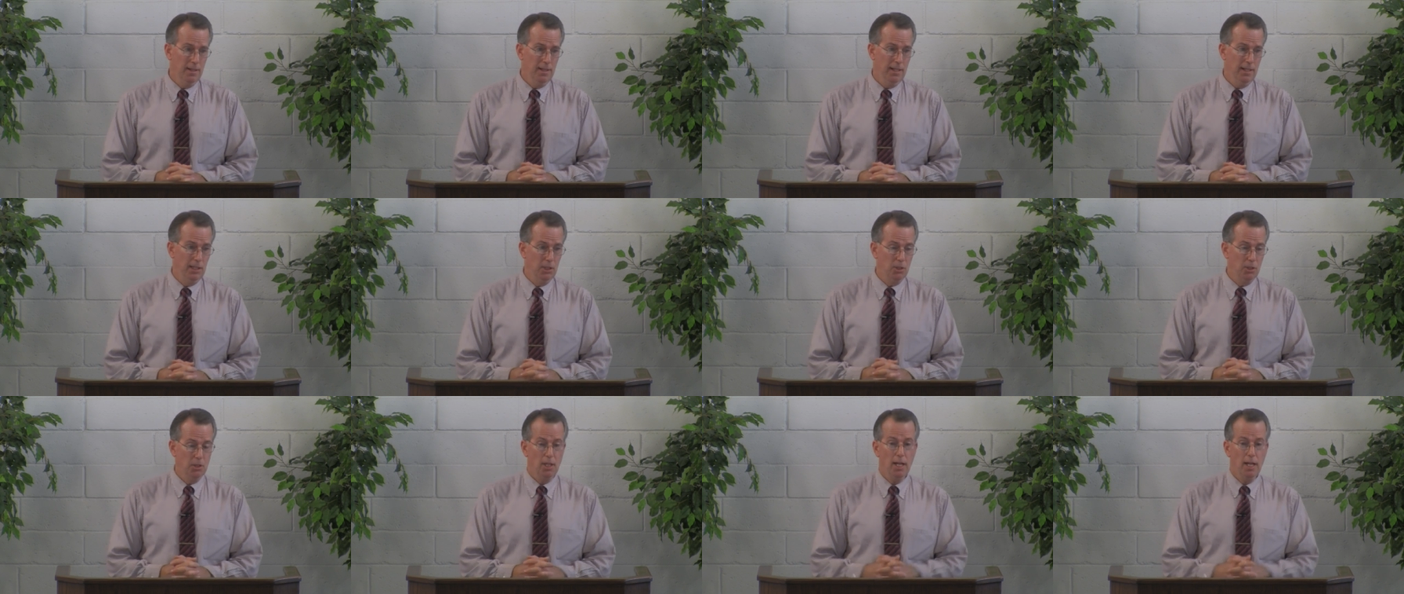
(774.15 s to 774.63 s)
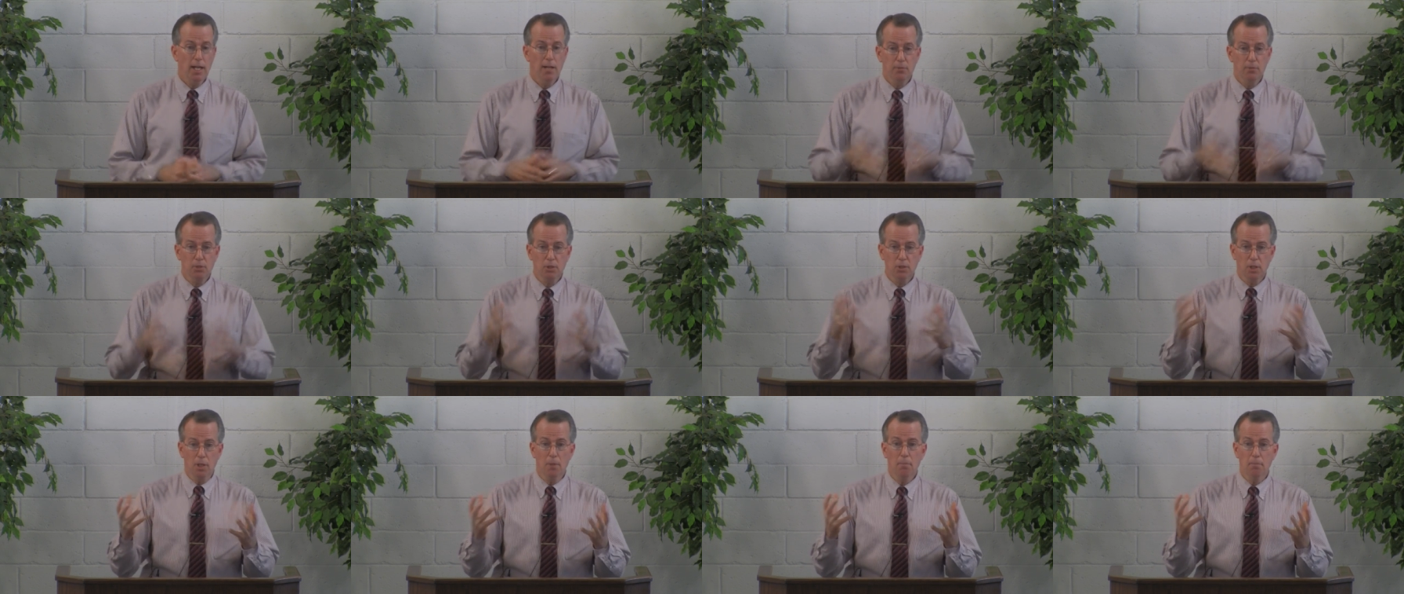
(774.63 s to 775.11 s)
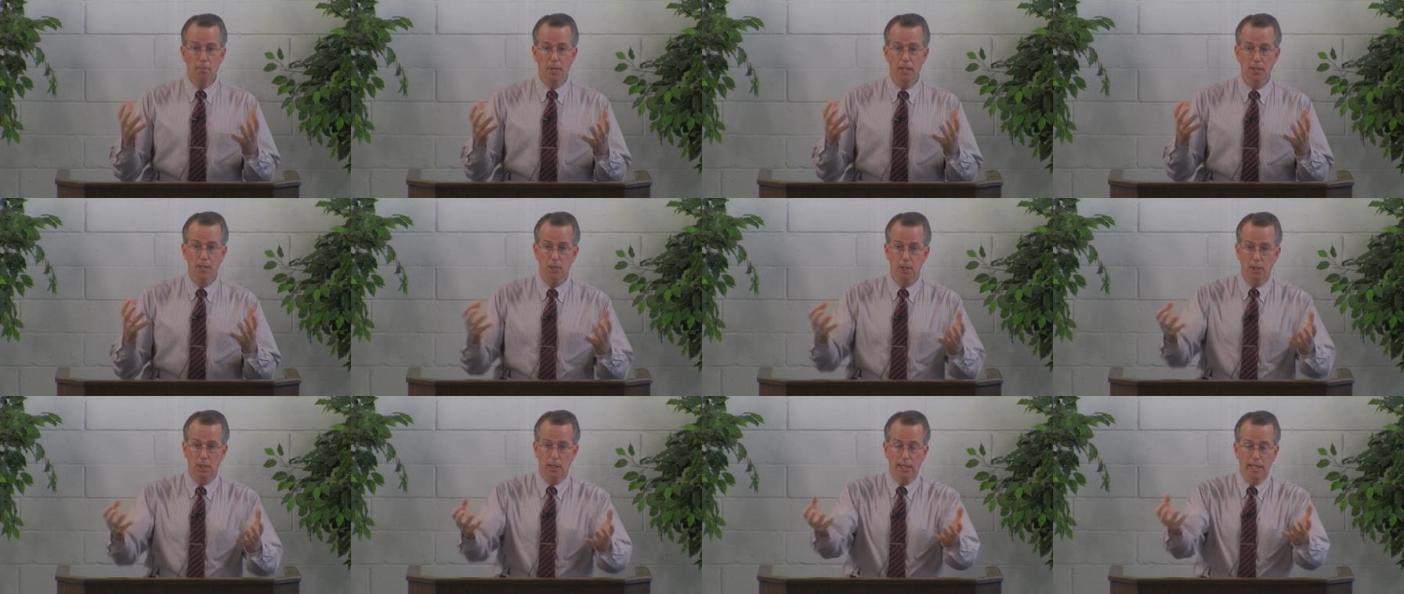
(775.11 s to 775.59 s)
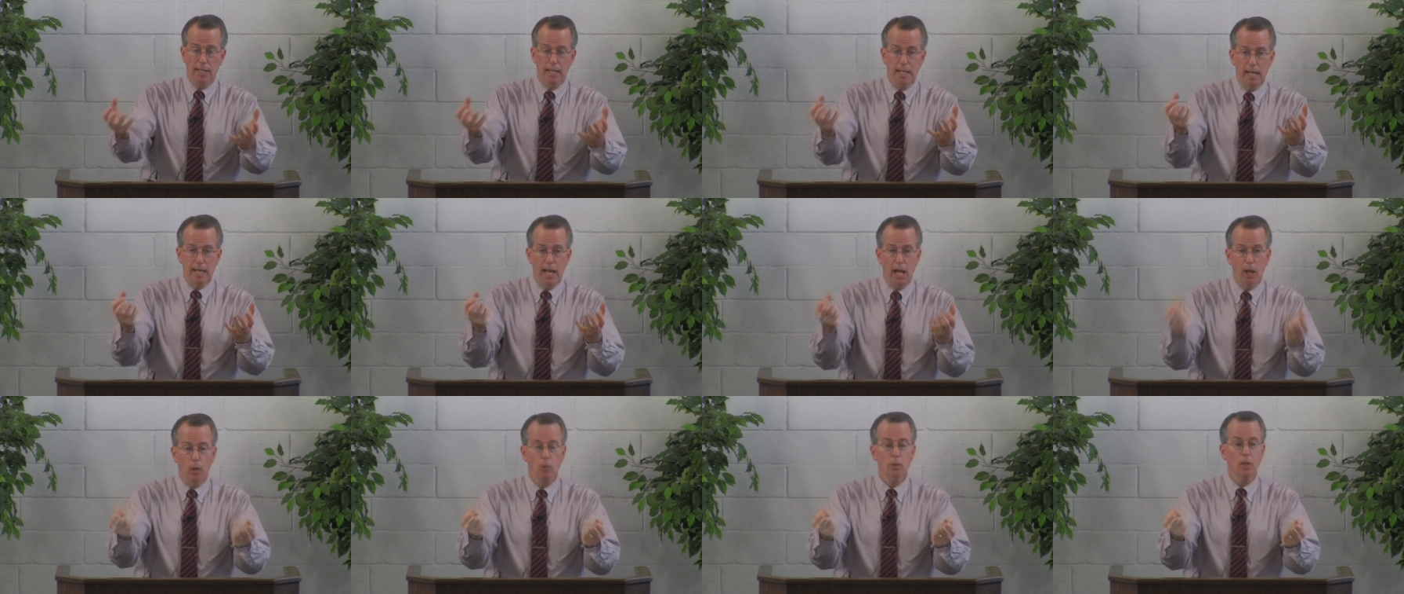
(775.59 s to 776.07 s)
He saved some, basically. He
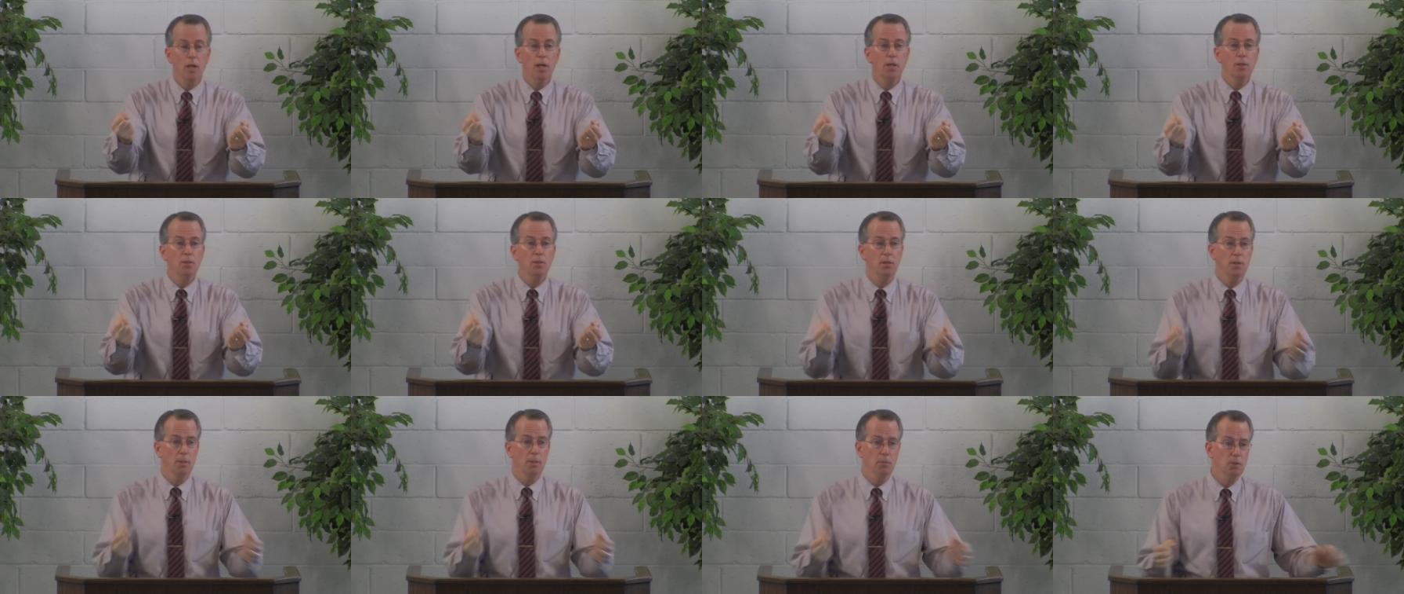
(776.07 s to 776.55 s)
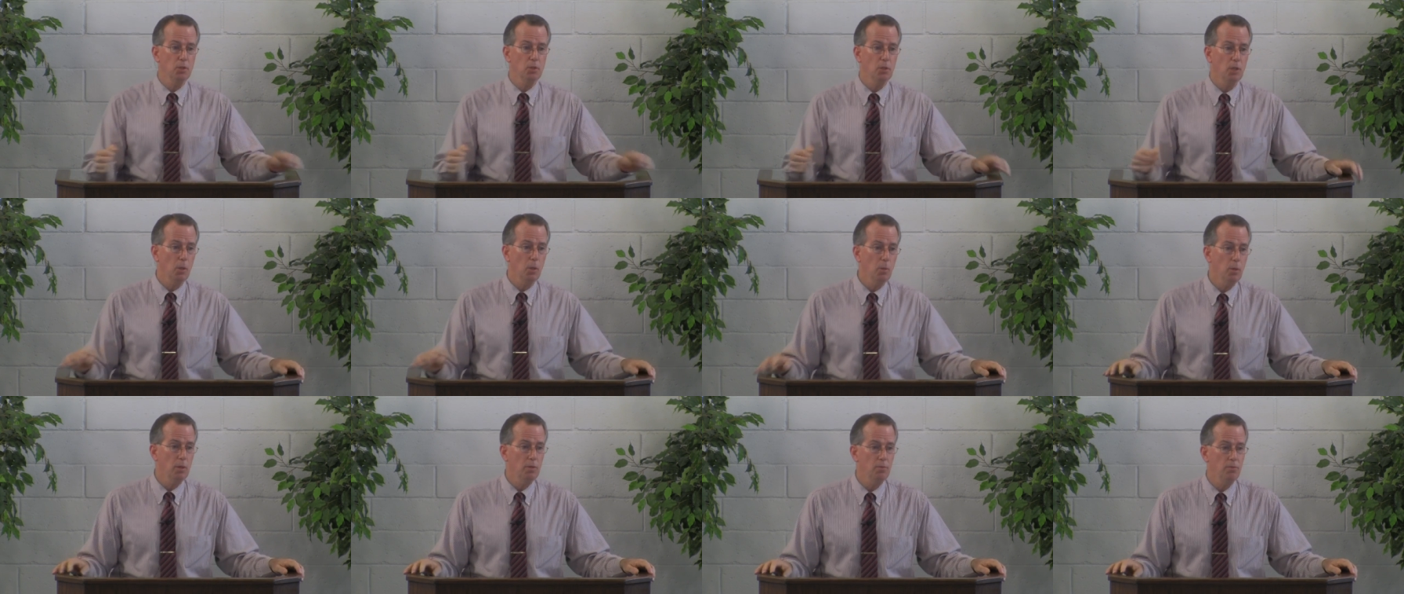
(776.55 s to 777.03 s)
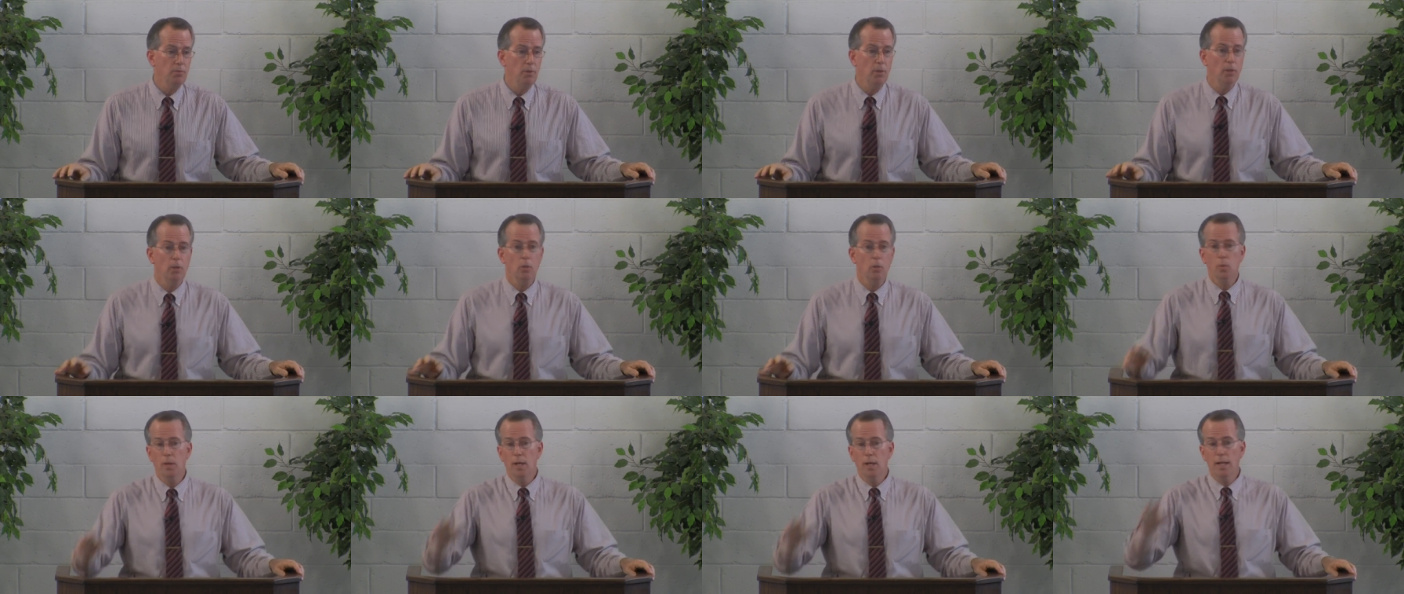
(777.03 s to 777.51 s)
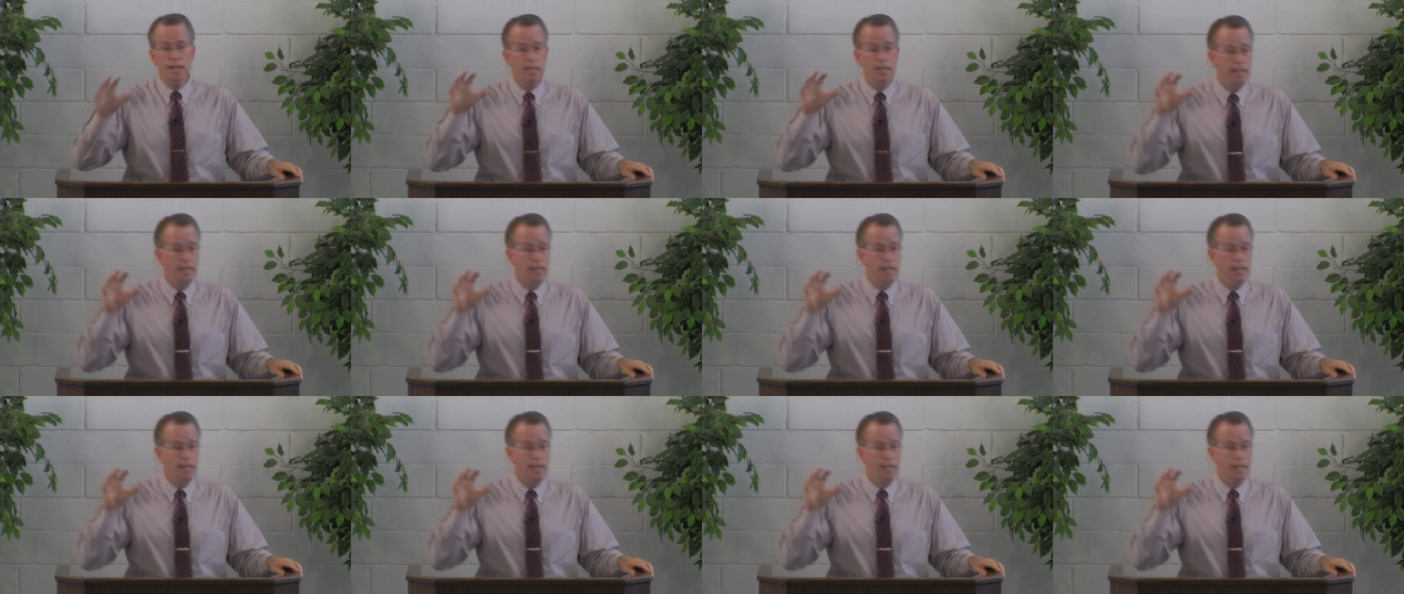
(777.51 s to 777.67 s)
held on to them so they wouldn't fall away.